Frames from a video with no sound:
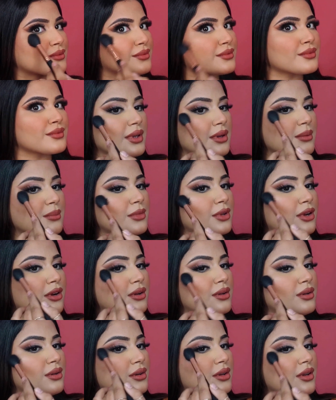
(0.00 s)
I'm not
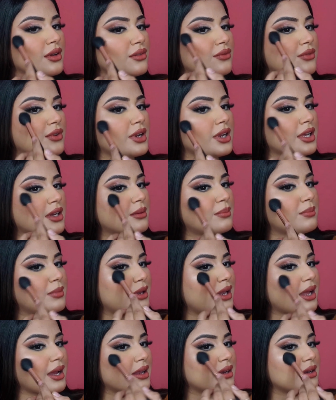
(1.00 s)
looking for like a
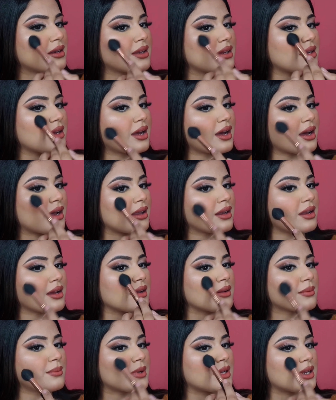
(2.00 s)
blinding highlight,
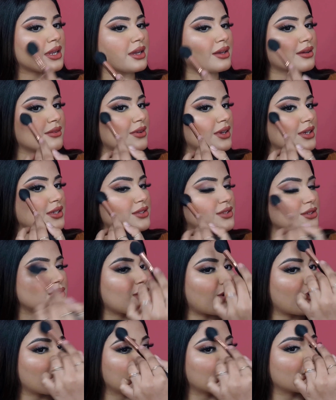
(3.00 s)
but like a very
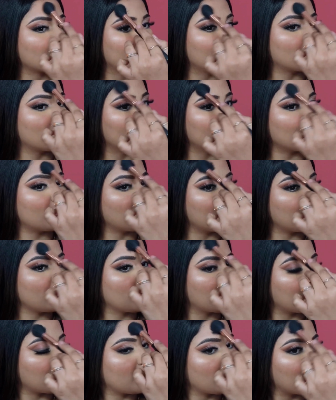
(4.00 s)
soft glow
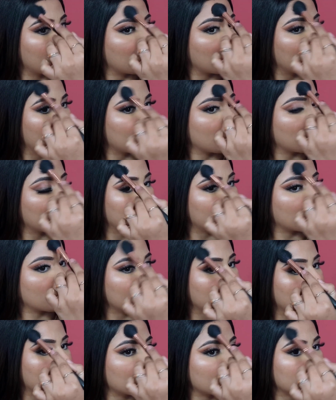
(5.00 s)

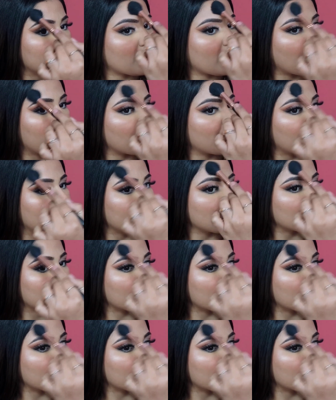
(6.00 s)
towards the high points of my